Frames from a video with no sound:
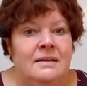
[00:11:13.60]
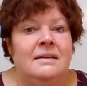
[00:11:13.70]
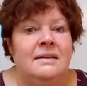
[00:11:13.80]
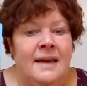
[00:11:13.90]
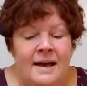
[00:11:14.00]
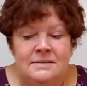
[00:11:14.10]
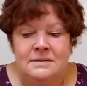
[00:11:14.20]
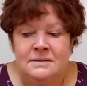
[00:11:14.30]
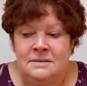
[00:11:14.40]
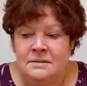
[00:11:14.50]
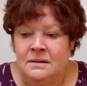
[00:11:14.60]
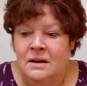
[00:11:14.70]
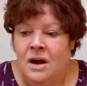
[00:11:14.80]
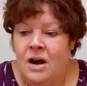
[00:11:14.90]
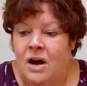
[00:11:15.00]
Yes.
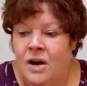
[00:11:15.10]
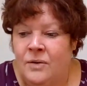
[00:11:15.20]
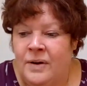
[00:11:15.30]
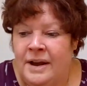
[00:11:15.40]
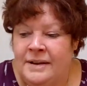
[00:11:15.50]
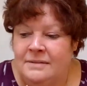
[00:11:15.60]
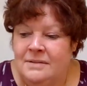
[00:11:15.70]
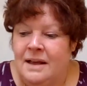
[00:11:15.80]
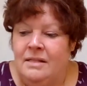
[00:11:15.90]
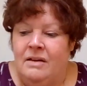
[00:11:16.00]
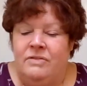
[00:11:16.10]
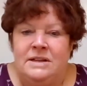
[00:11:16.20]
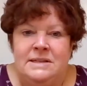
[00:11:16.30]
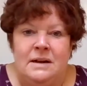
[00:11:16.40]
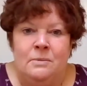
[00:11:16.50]
All right. I love
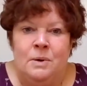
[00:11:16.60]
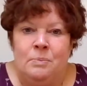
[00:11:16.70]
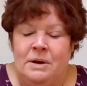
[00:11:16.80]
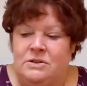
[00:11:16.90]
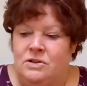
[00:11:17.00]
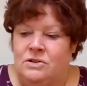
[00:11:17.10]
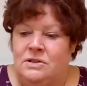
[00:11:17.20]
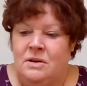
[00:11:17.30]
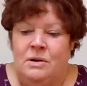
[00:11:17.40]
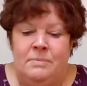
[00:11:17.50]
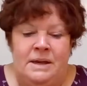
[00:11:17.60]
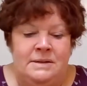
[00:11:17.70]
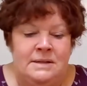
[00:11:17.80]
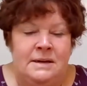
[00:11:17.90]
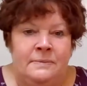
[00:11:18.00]
these animal pictures. They're
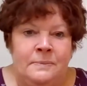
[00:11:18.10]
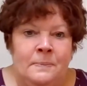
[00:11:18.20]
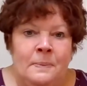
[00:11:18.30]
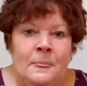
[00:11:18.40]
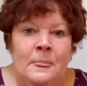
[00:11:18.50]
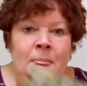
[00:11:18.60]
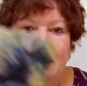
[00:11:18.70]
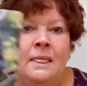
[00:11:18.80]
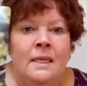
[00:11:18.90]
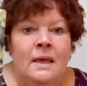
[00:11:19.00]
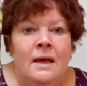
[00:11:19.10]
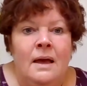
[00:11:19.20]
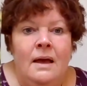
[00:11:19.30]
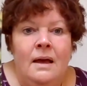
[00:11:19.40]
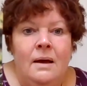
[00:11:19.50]
amazing.
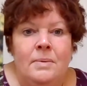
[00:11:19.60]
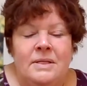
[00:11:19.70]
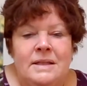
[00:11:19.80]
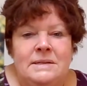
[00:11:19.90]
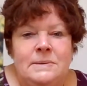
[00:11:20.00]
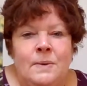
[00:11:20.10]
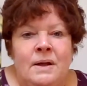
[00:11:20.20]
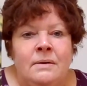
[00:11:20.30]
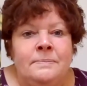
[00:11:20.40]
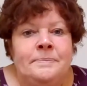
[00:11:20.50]
How about this one?